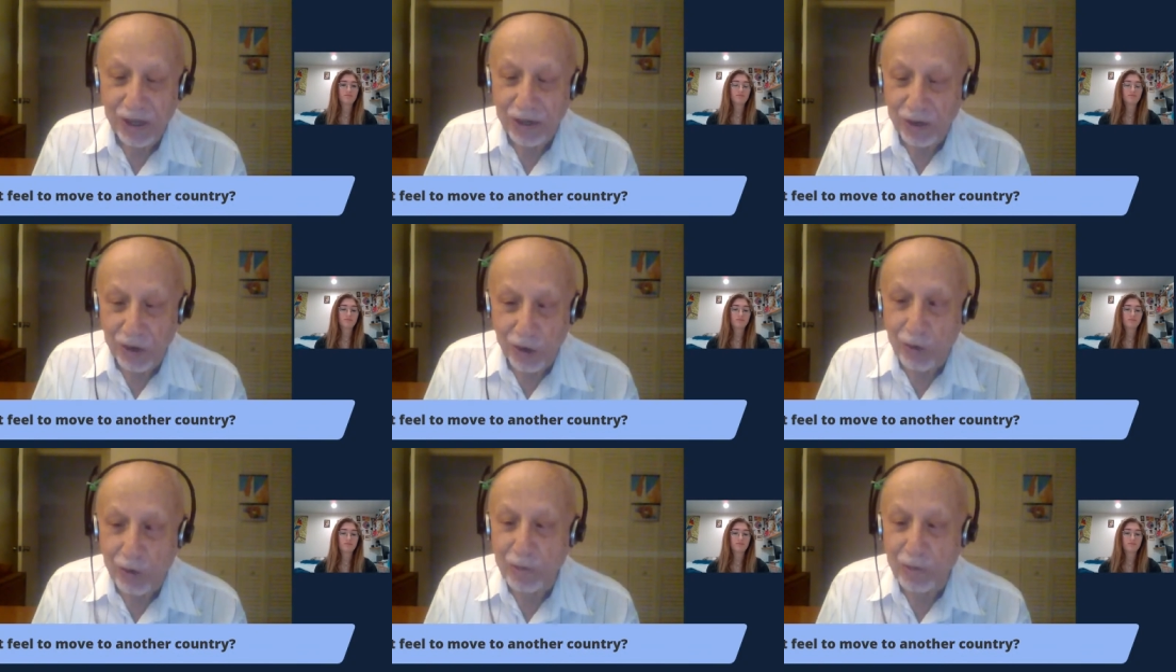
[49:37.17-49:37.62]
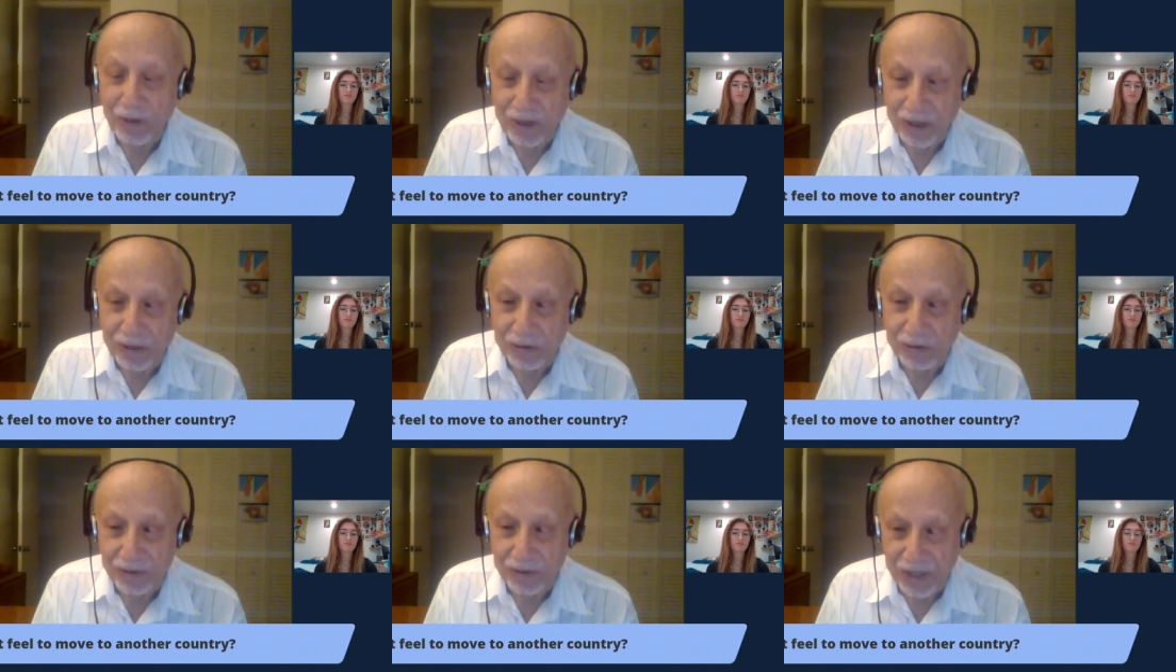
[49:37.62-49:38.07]
Nobody
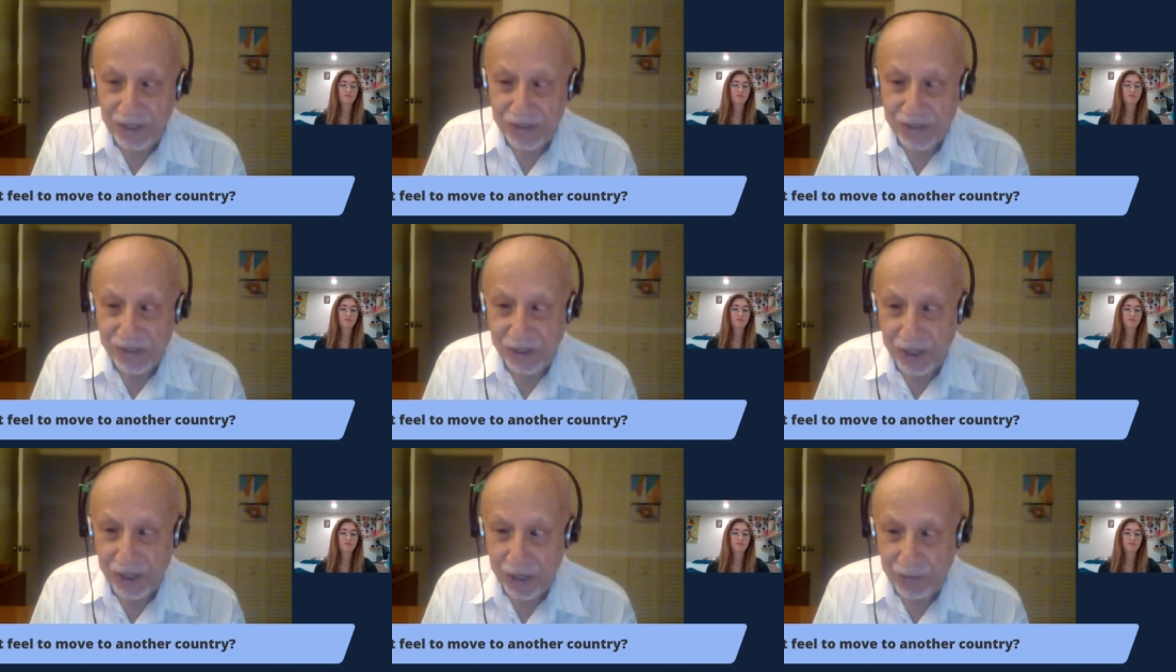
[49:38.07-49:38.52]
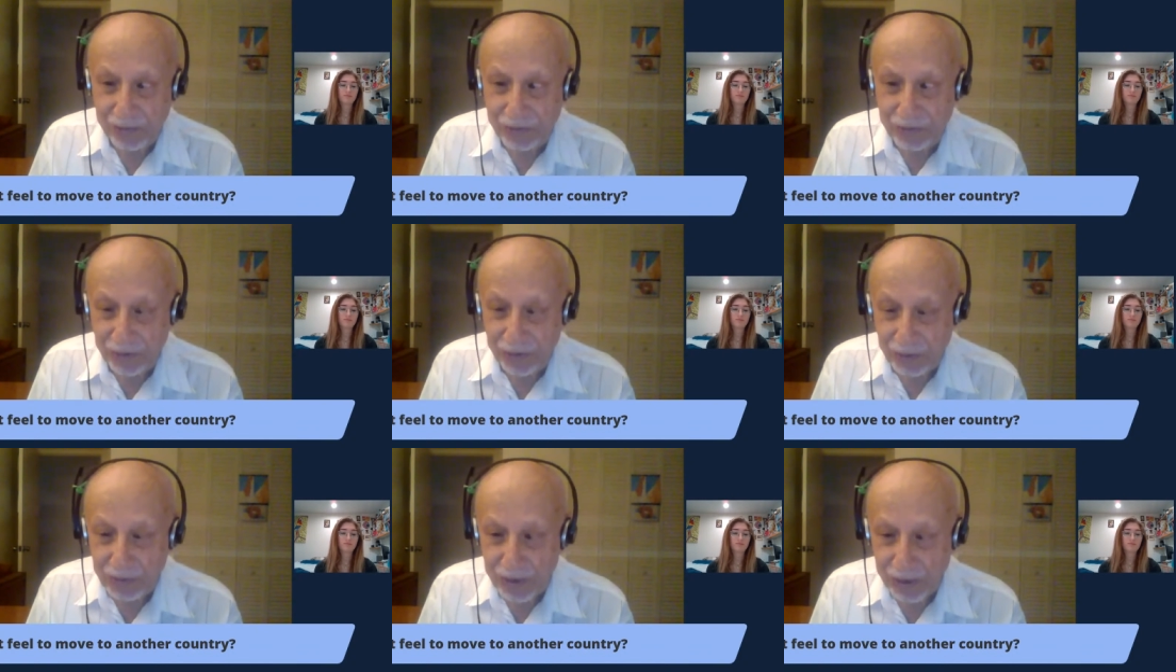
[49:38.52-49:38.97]
could escape
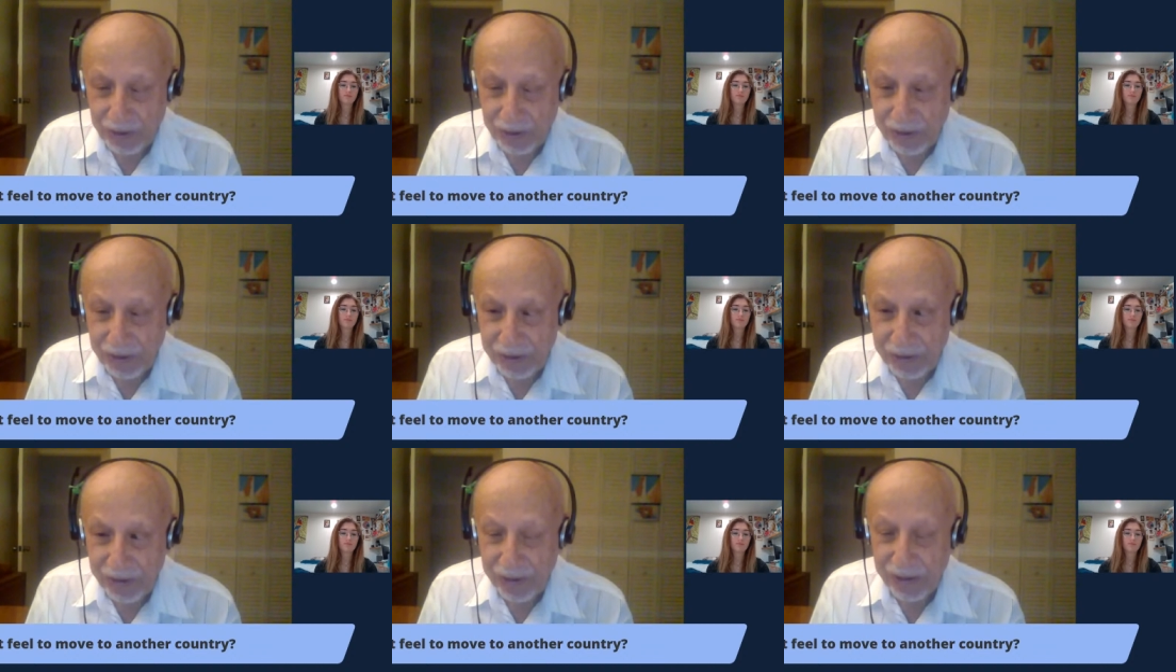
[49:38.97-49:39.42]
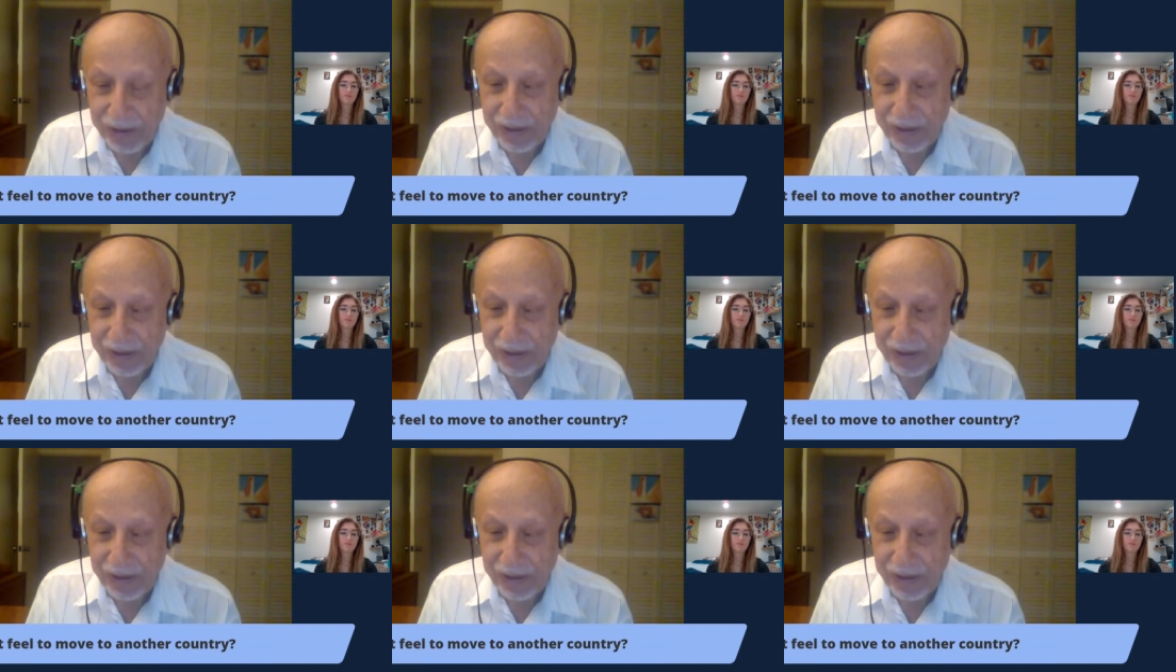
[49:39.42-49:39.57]
from Hungary.